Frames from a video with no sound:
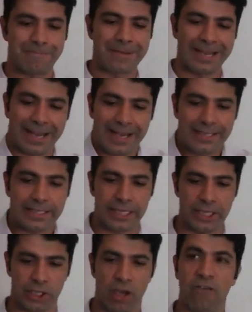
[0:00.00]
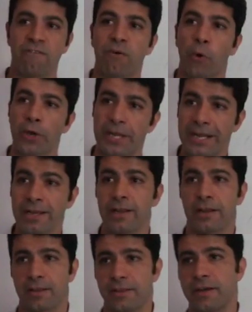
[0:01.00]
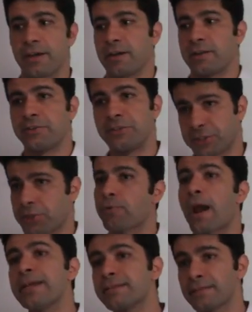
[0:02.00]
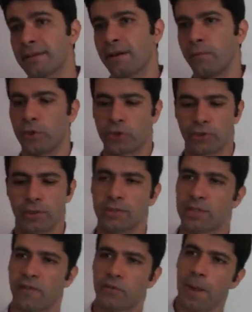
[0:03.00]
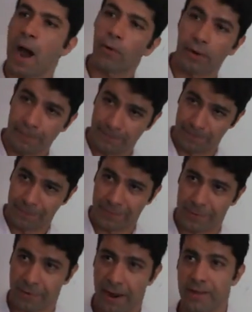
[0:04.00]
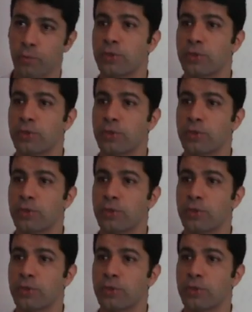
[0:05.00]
Because it's avoiding the disk write, which saves power, right?